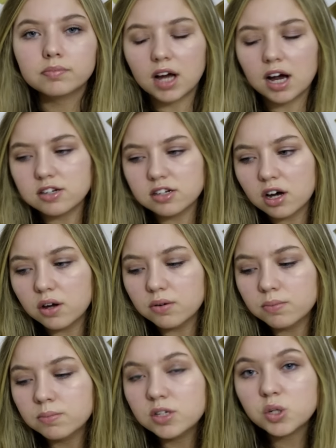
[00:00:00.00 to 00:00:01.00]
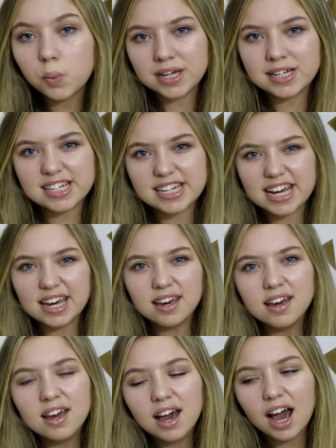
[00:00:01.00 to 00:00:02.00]
I don't know, 20
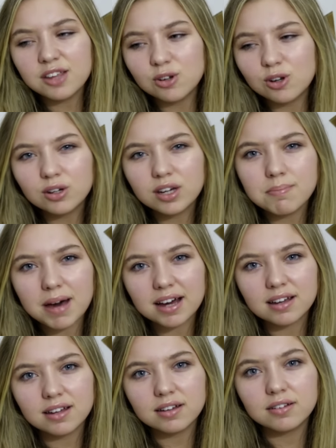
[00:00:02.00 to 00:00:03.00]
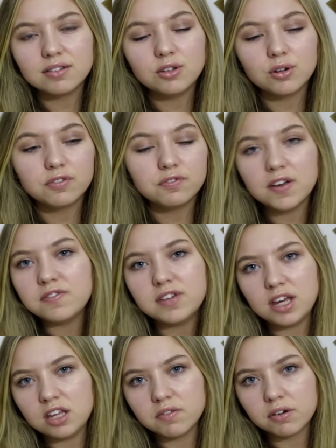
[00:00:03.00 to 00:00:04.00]
and you're looking back at your
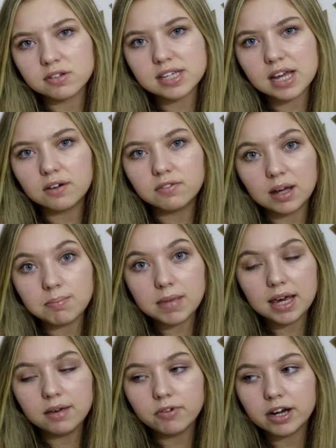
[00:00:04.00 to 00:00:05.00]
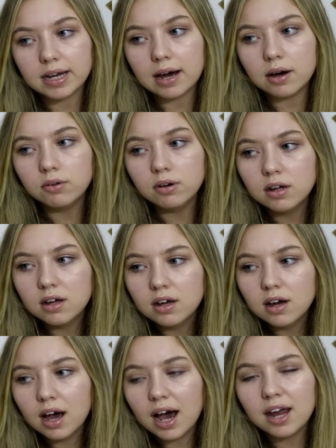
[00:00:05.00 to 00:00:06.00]
15-year-old self like me right now,
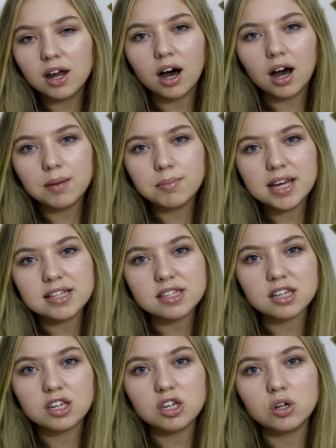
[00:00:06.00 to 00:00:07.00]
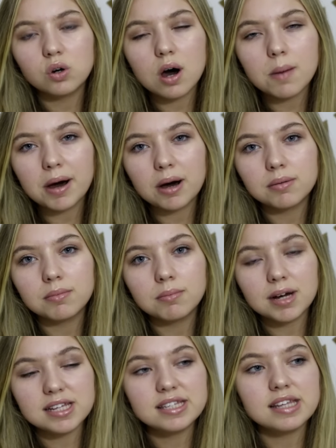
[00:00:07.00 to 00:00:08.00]
and I'm insecure about
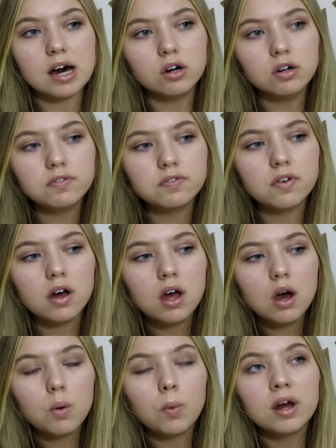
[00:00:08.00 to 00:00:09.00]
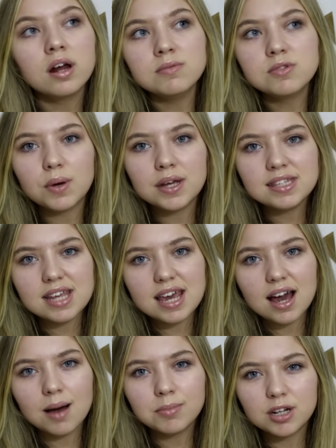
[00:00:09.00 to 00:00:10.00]
myself, when I'm
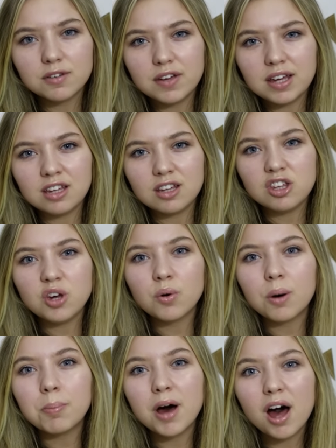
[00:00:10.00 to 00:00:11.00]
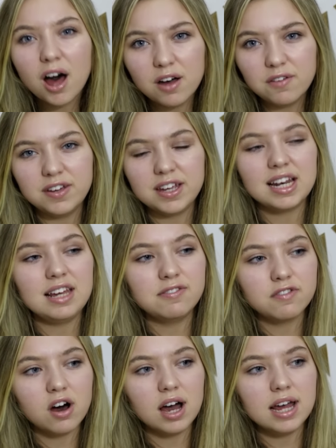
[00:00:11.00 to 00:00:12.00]
20 I'm going to think you are perfectly
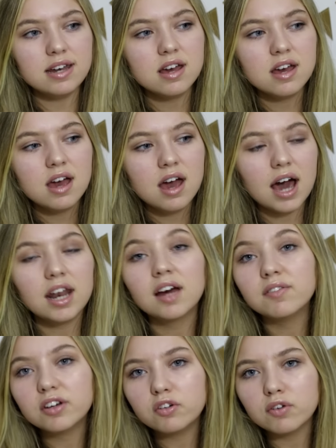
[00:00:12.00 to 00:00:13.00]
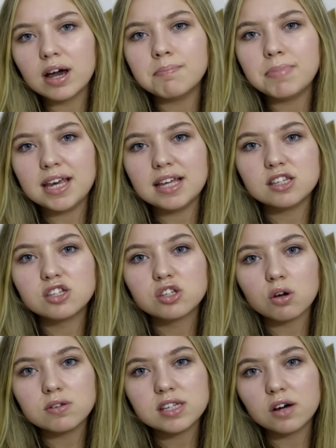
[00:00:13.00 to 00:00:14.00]
fine, and I regret being
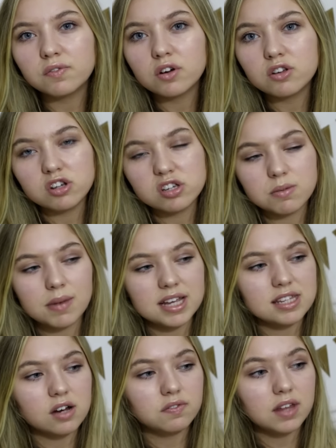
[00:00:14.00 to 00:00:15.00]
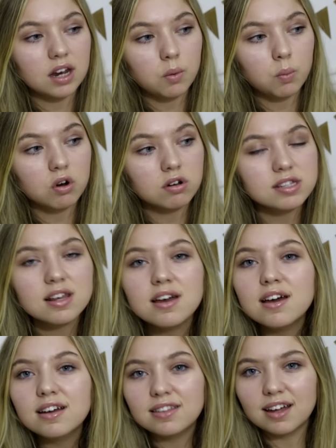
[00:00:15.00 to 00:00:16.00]
so self-conscious on myself than
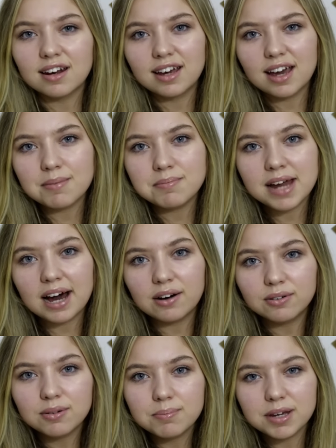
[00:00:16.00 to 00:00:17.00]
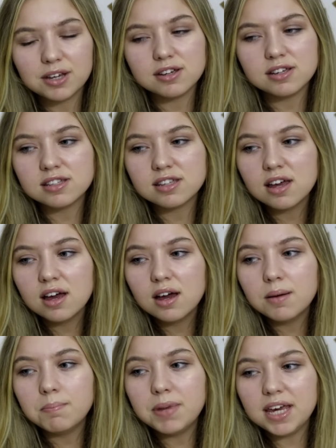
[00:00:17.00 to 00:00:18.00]
I am now, because
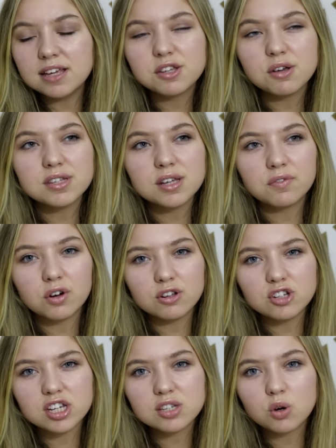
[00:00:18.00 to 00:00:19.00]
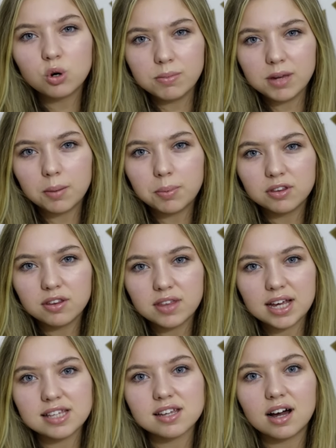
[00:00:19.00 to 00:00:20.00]
being so self-conscious caught me up on the
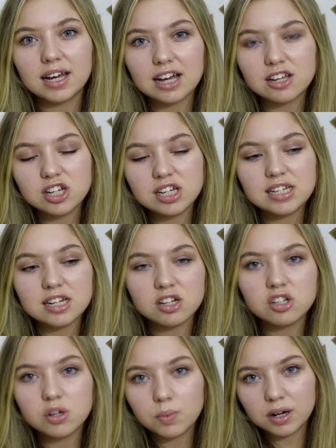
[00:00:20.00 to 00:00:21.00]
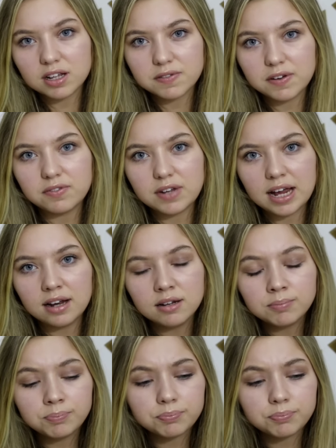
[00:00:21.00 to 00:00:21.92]
things that I actually didn't do when I was 15.